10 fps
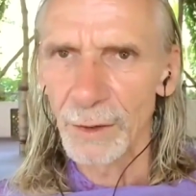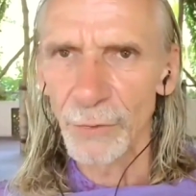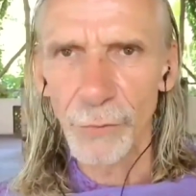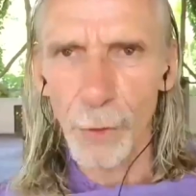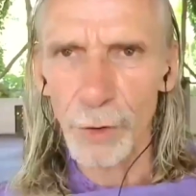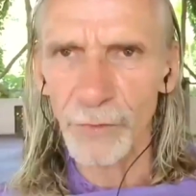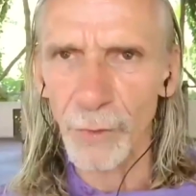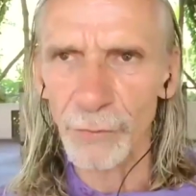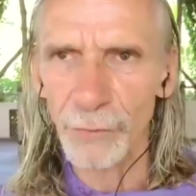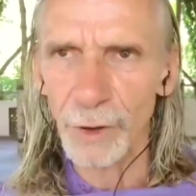The force
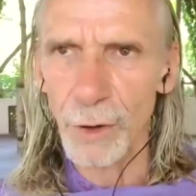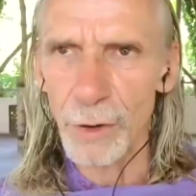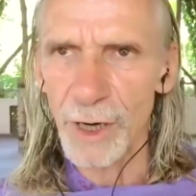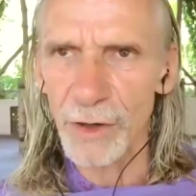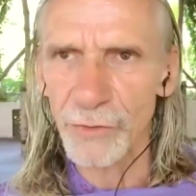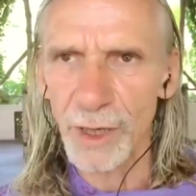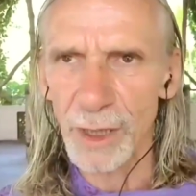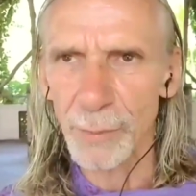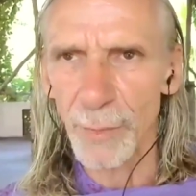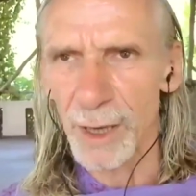of the
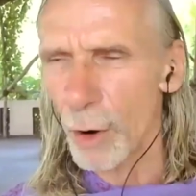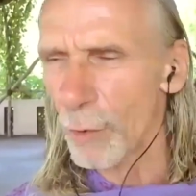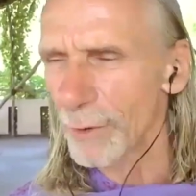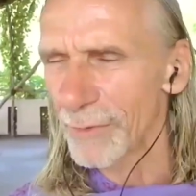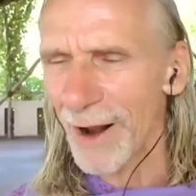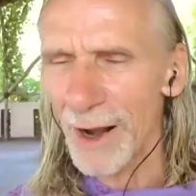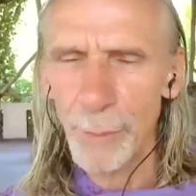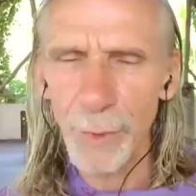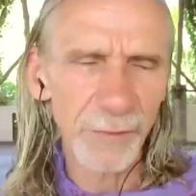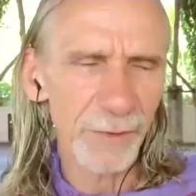conditioning may
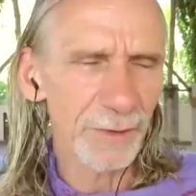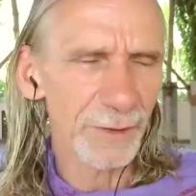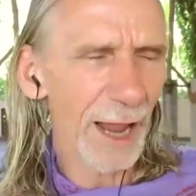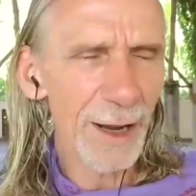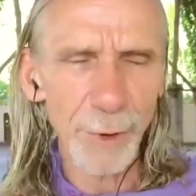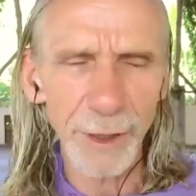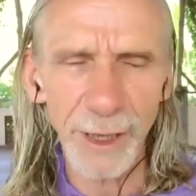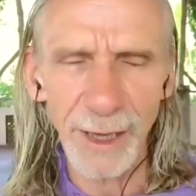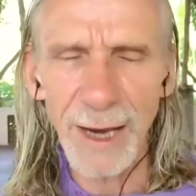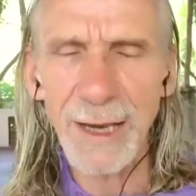overwhelm us time and
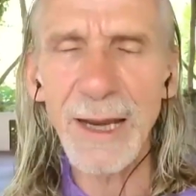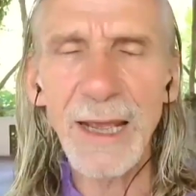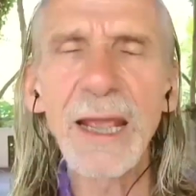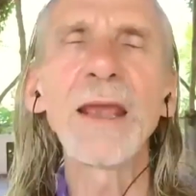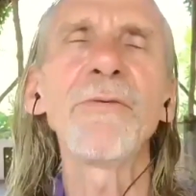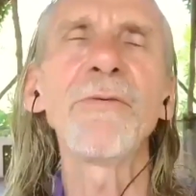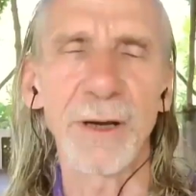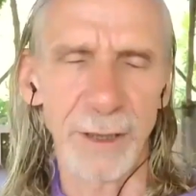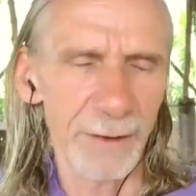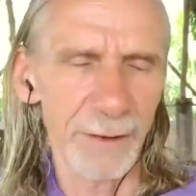again,
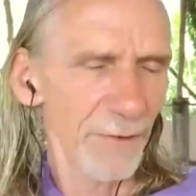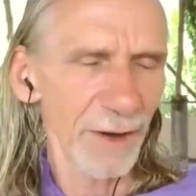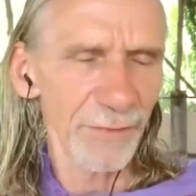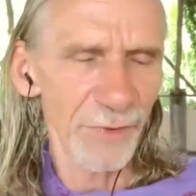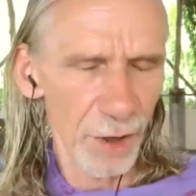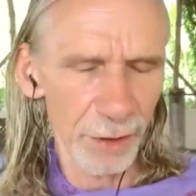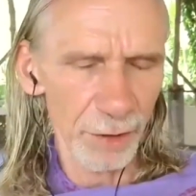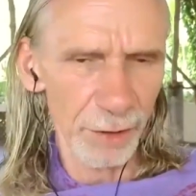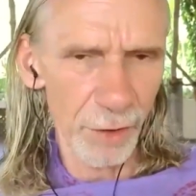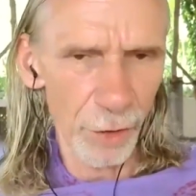even when we are
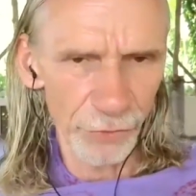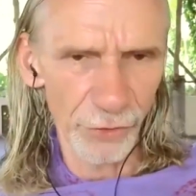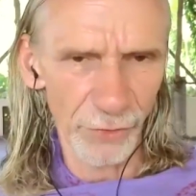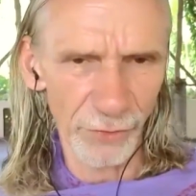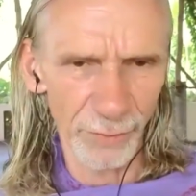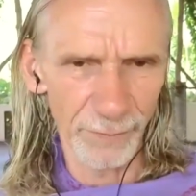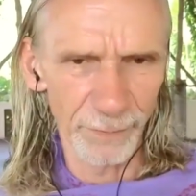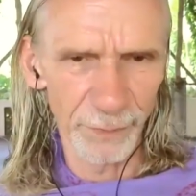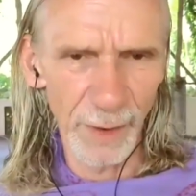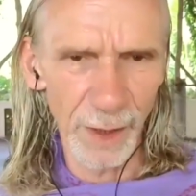conscious.
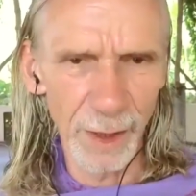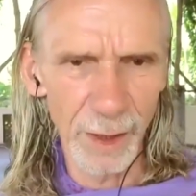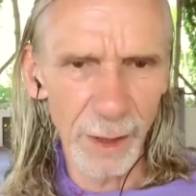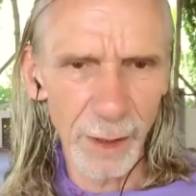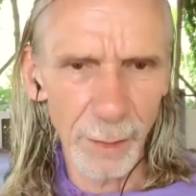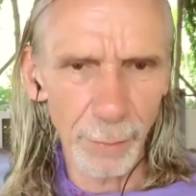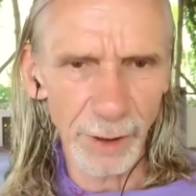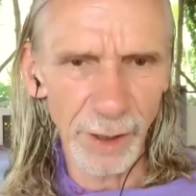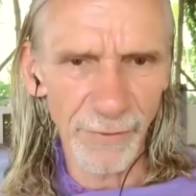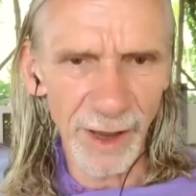
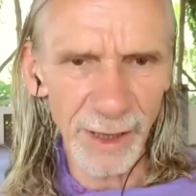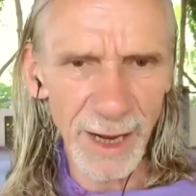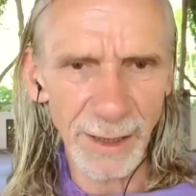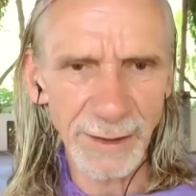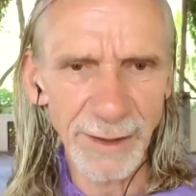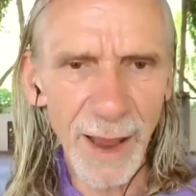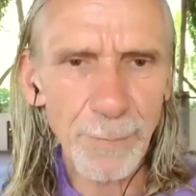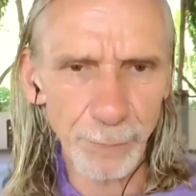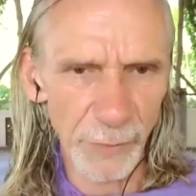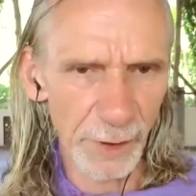But the very
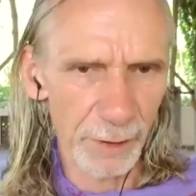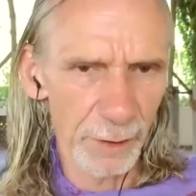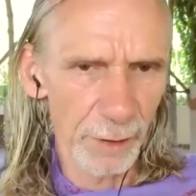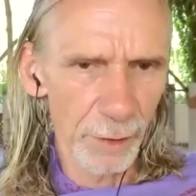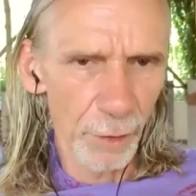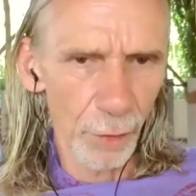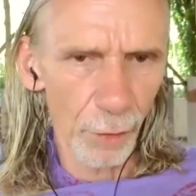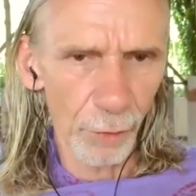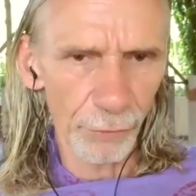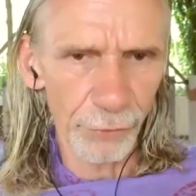attempt
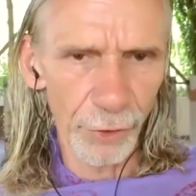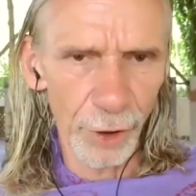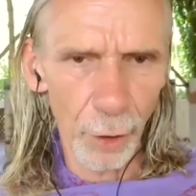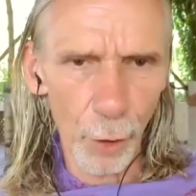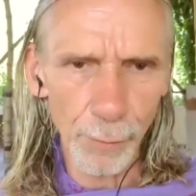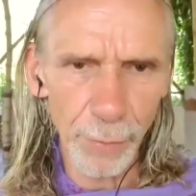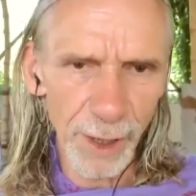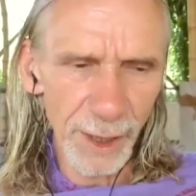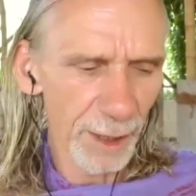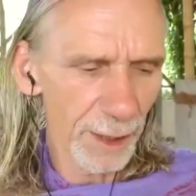of
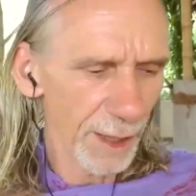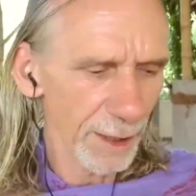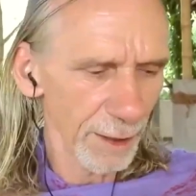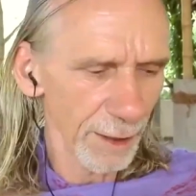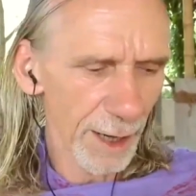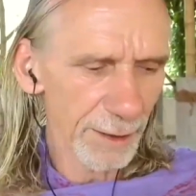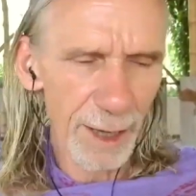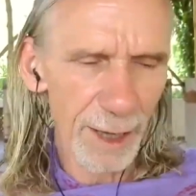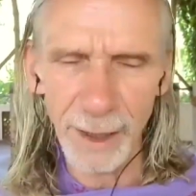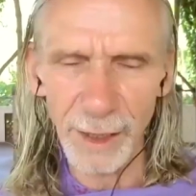opening in the right
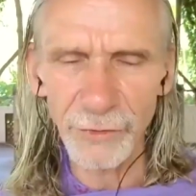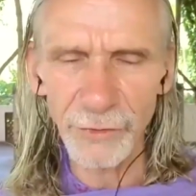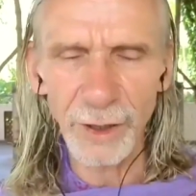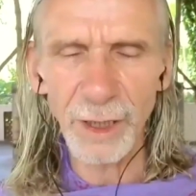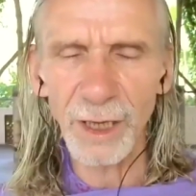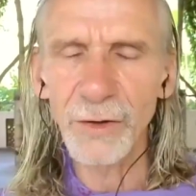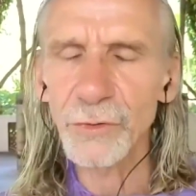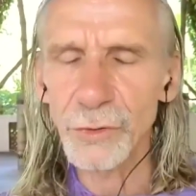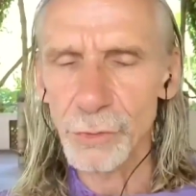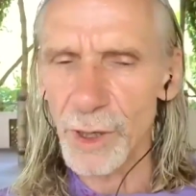direction
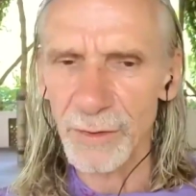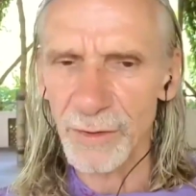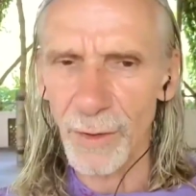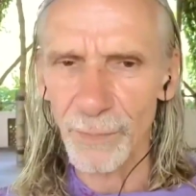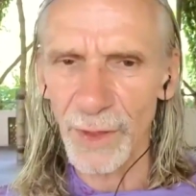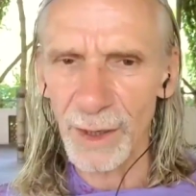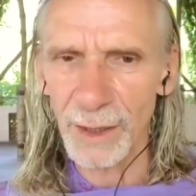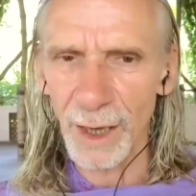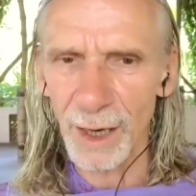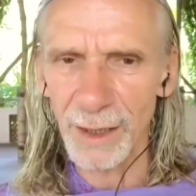is doing
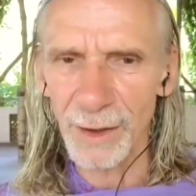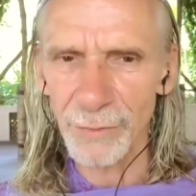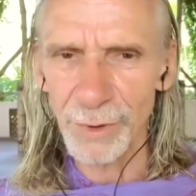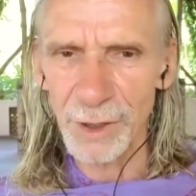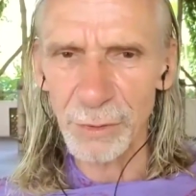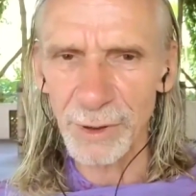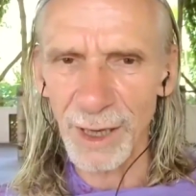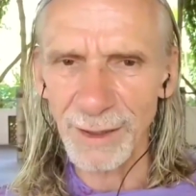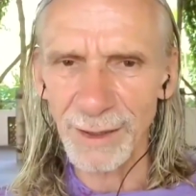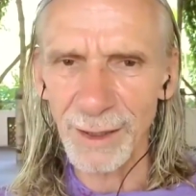something. And if we do
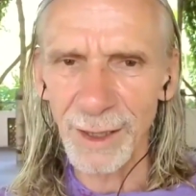that